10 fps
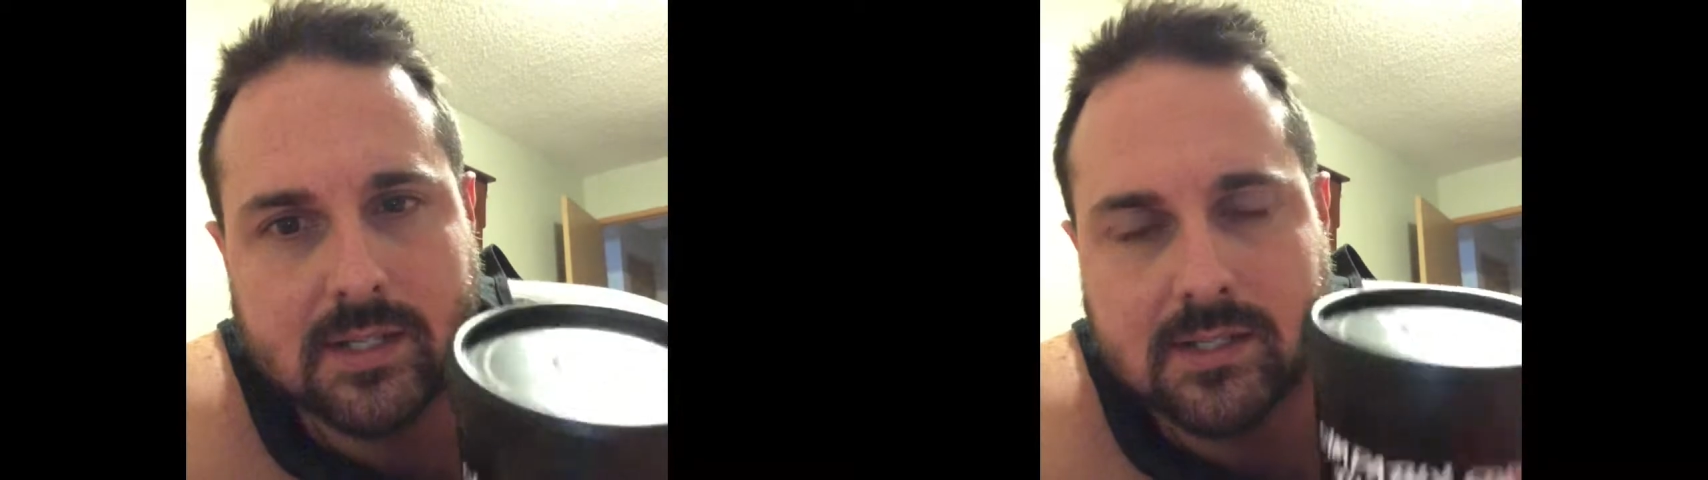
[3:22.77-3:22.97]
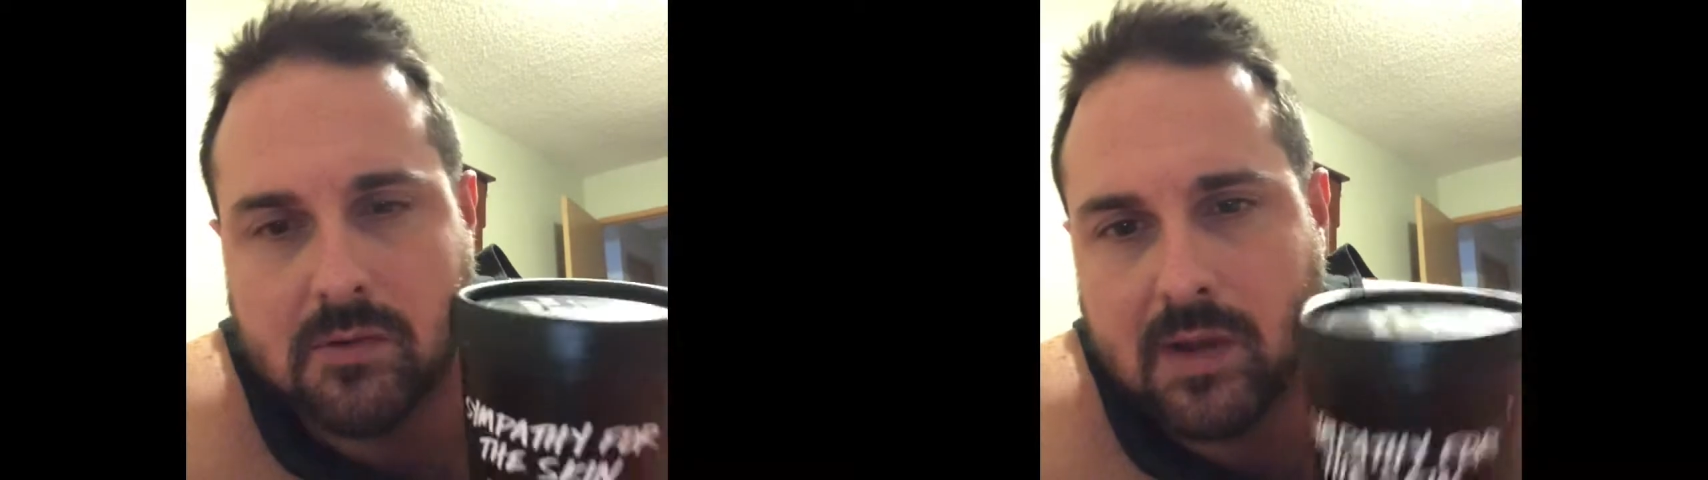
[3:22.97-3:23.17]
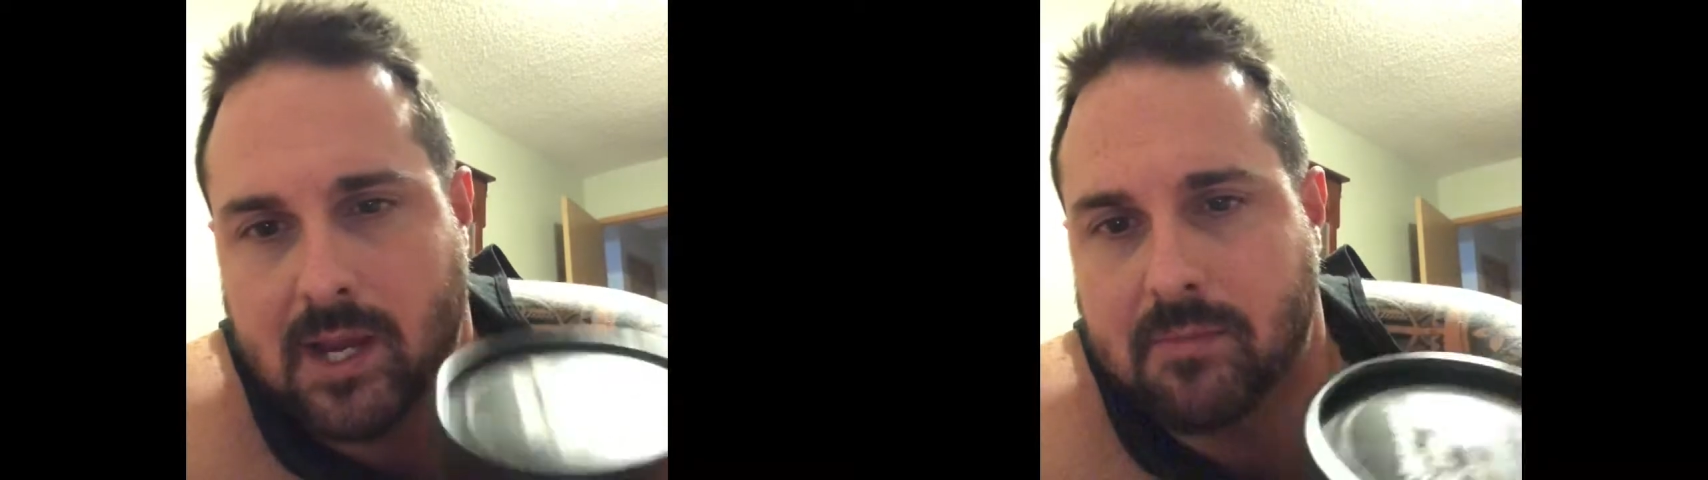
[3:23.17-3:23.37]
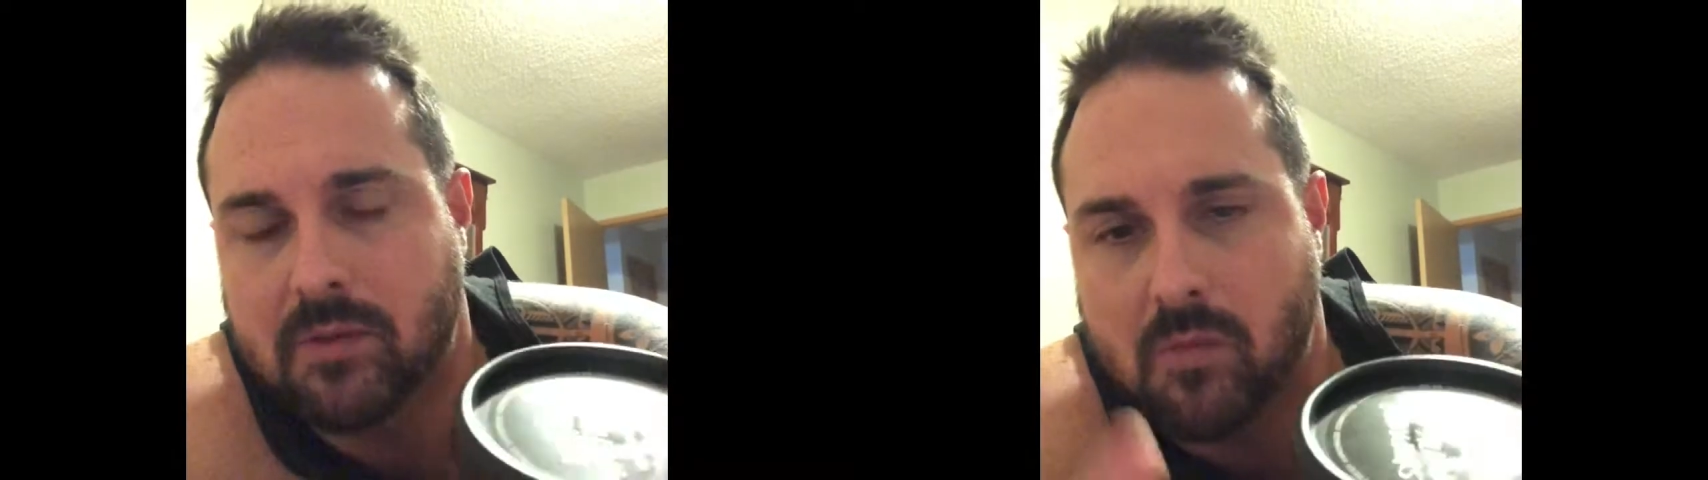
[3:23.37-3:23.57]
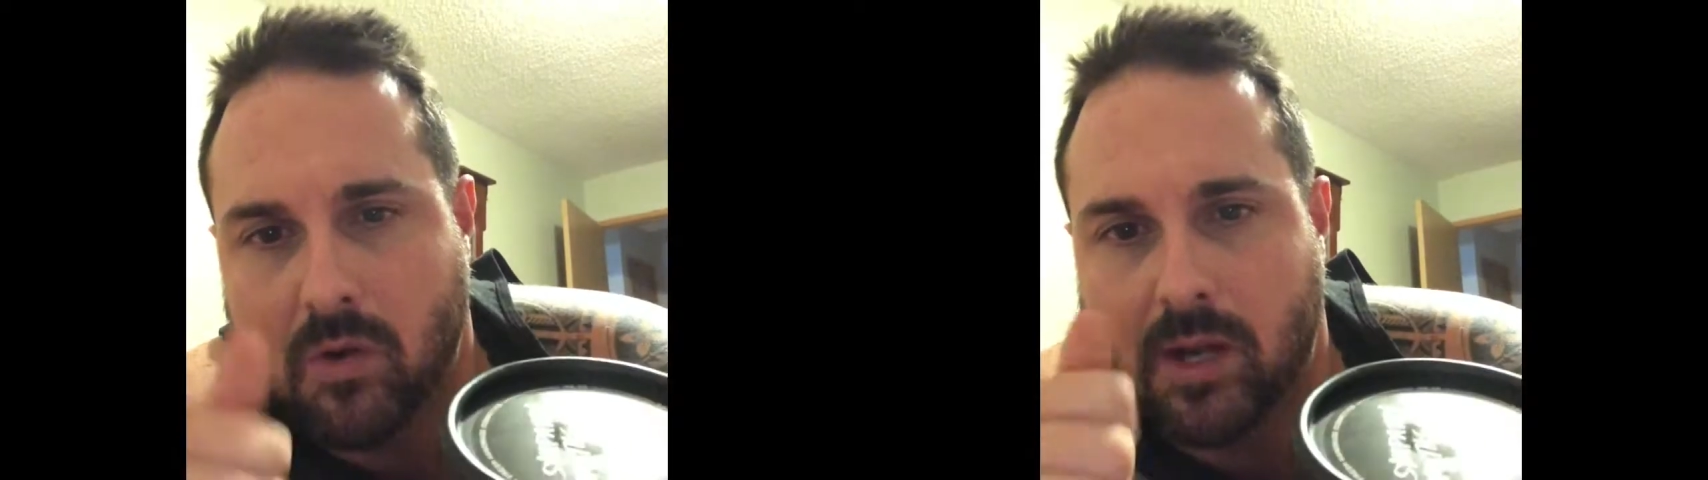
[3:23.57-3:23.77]
because I wake up in
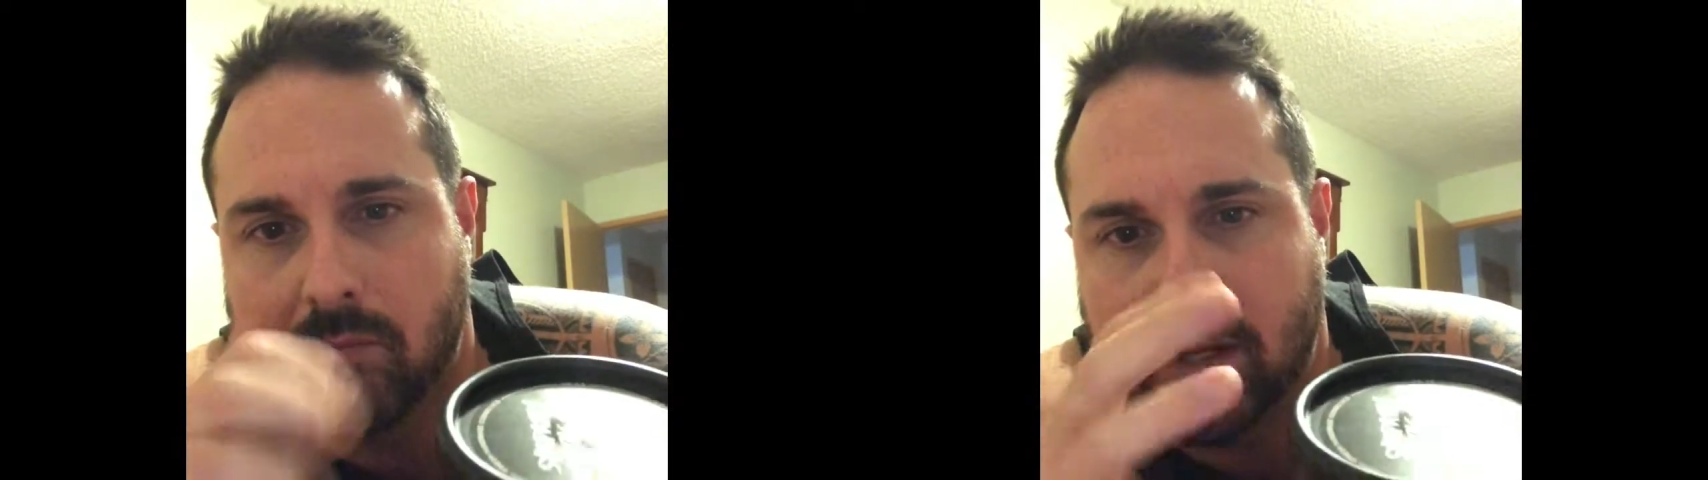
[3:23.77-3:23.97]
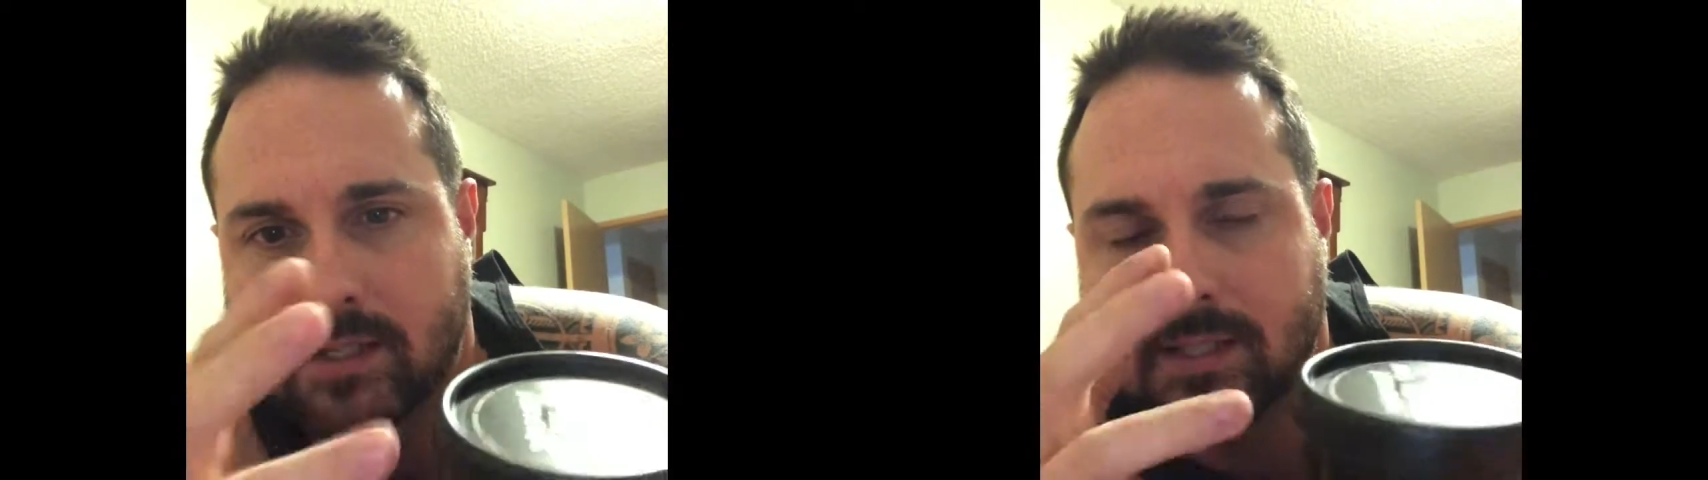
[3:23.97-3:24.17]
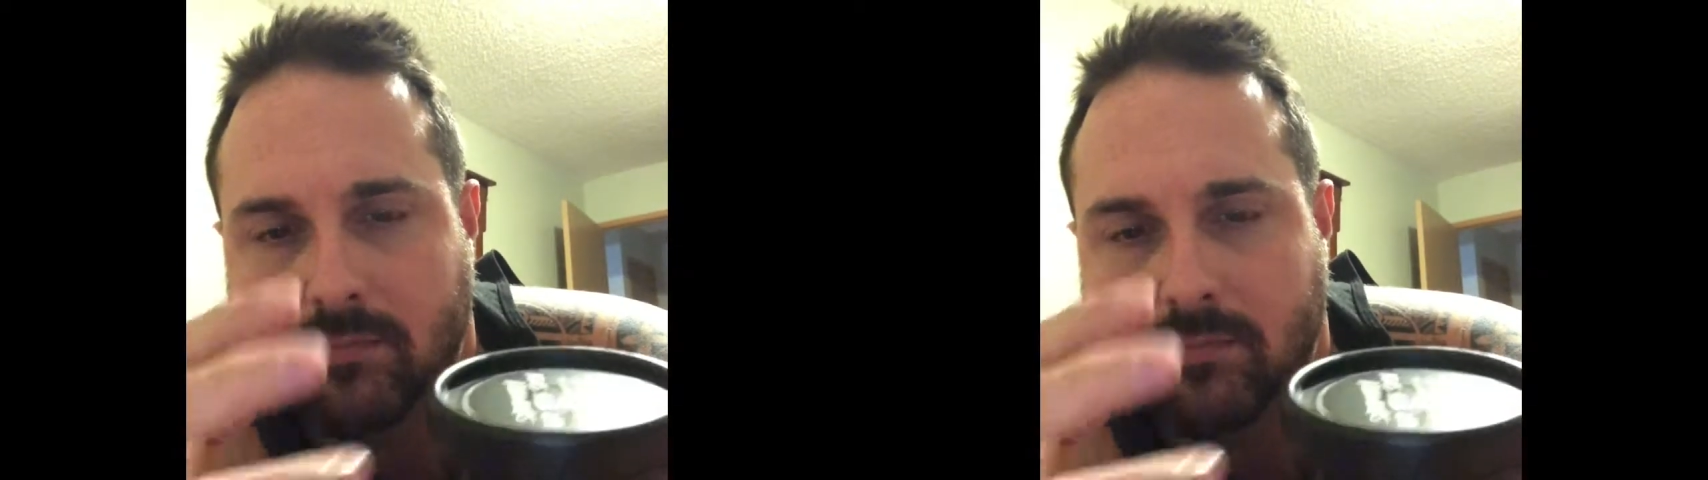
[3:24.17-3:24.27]
the morning, my